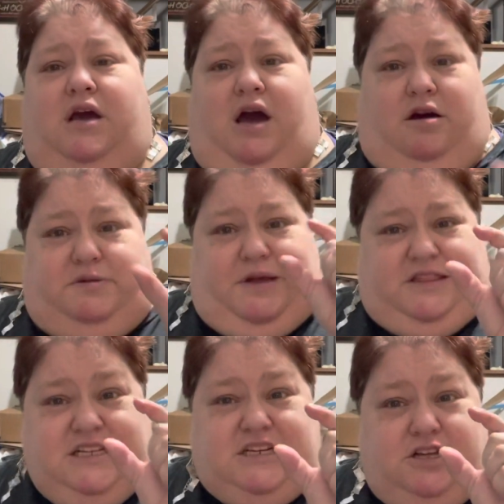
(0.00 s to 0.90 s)
I was
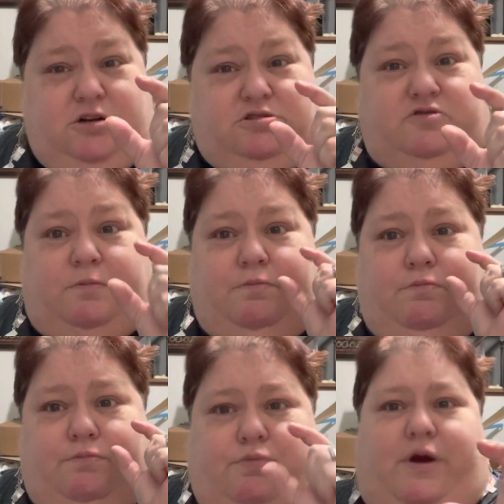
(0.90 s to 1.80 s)
about this close from
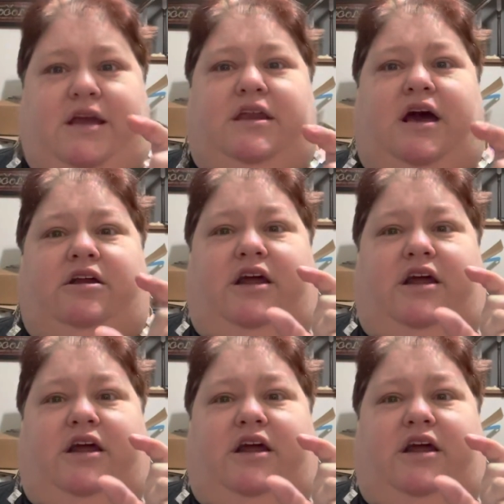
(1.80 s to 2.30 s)
breaking down